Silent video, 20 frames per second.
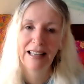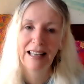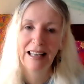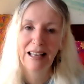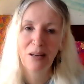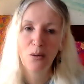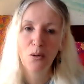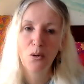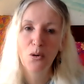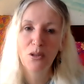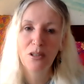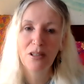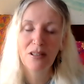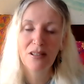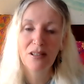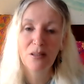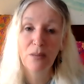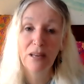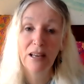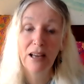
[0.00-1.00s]
in order
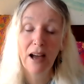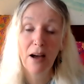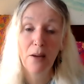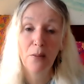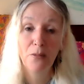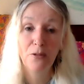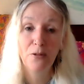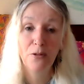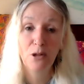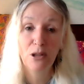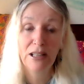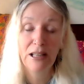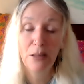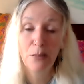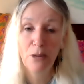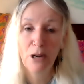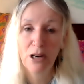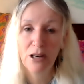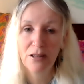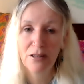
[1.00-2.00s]
to become fully
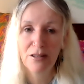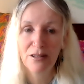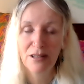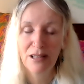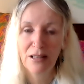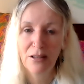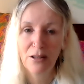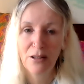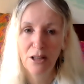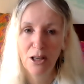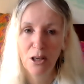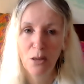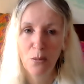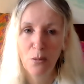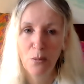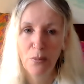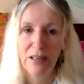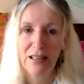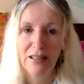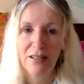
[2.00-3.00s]
immersed in the
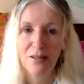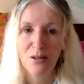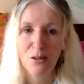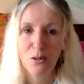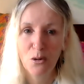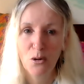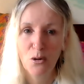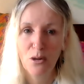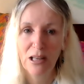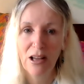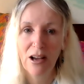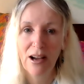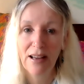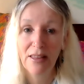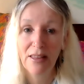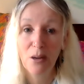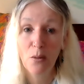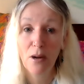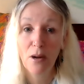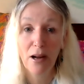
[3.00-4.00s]
human being
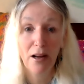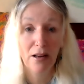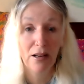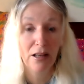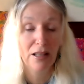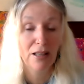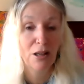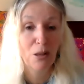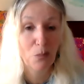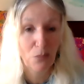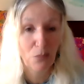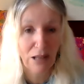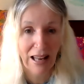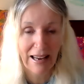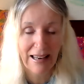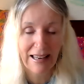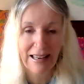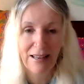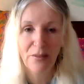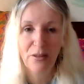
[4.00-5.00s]
storyline that we're
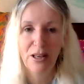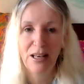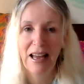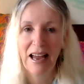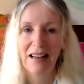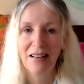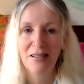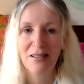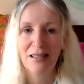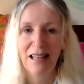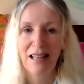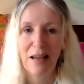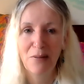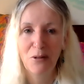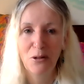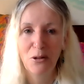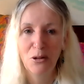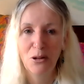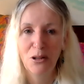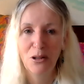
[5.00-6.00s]
playing the next
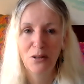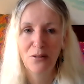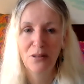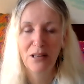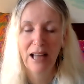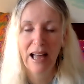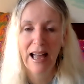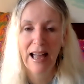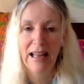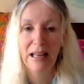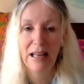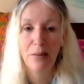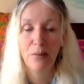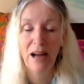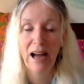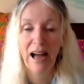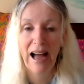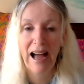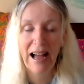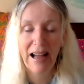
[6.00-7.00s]
level of the game
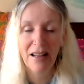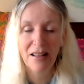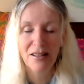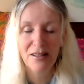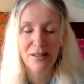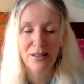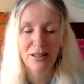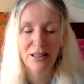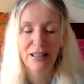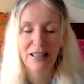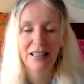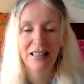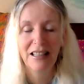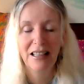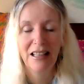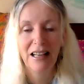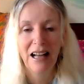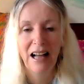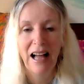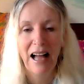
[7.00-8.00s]
at.
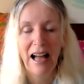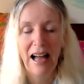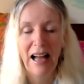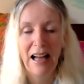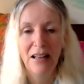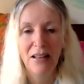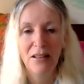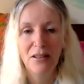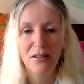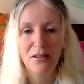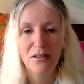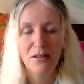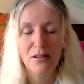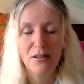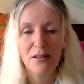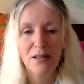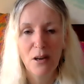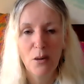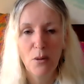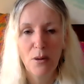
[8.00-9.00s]
And
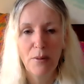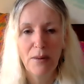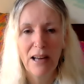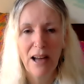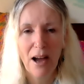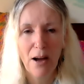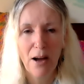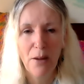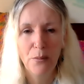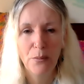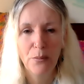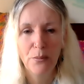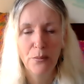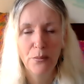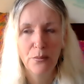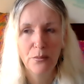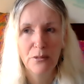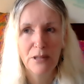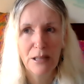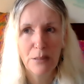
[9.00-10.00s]
so we become
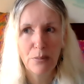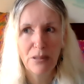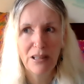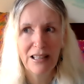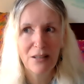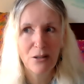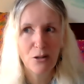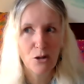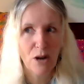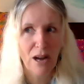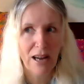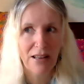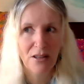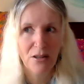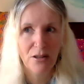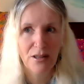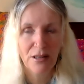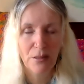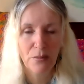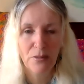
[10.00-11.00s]
deeply
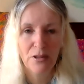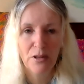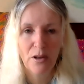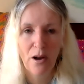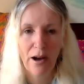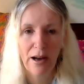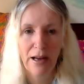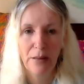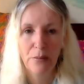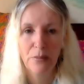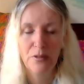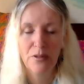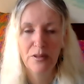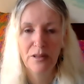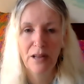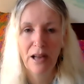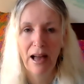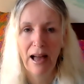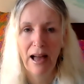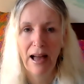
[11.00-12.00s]
entrenched sometimes
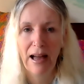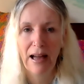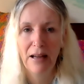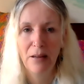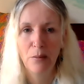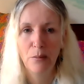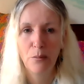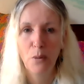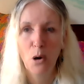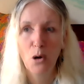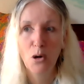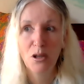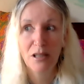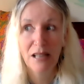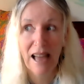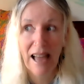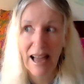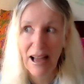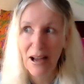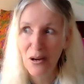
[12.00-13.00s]
and bogged
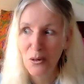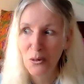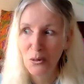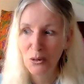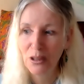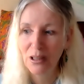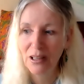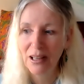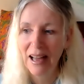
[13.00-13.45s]
down